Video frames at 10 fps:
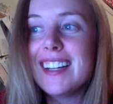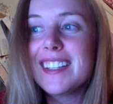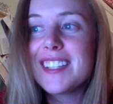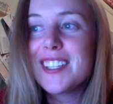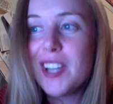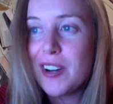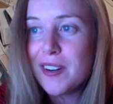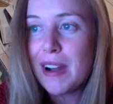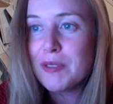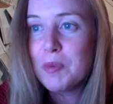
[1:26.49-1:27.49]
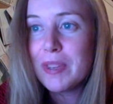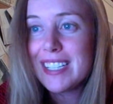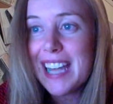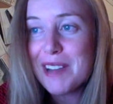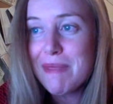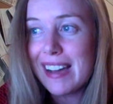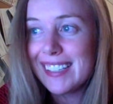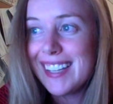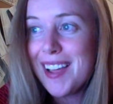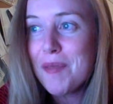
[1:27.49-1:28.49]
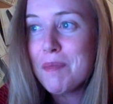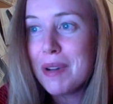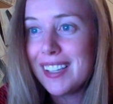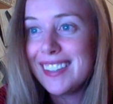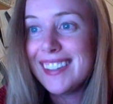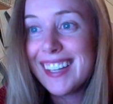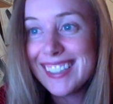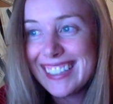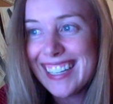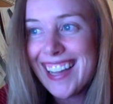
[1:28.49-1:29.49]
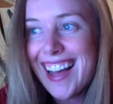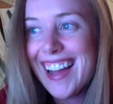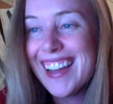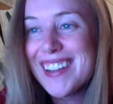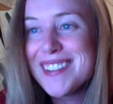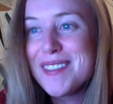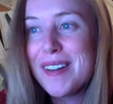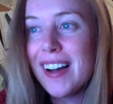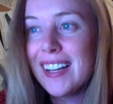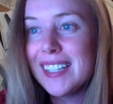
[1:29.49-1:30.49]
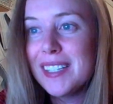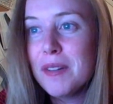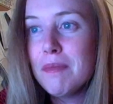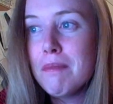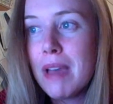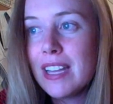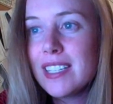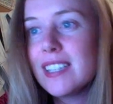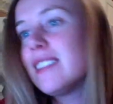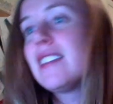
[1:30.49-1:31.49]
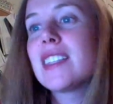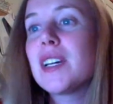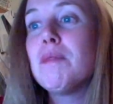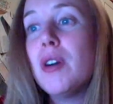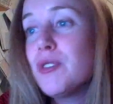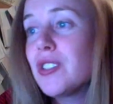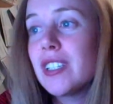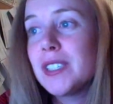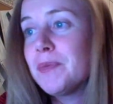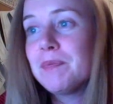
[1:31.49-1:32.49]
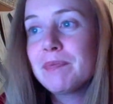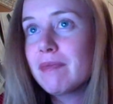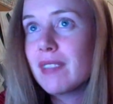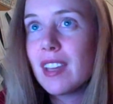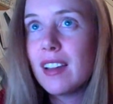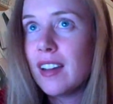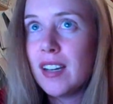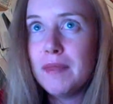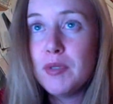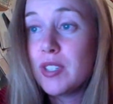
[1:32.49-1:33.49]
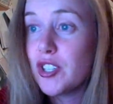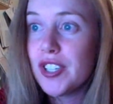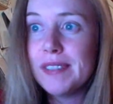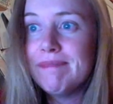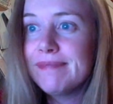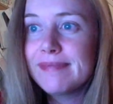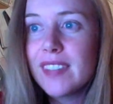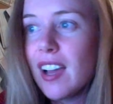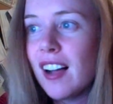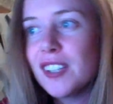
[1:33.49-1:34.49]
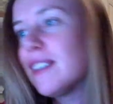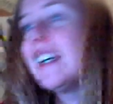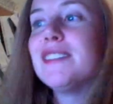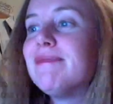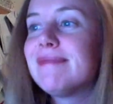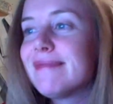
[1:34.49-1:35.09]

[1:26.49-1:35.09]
So I was pretty sad about it, but luckily I met this composer, musician, all-around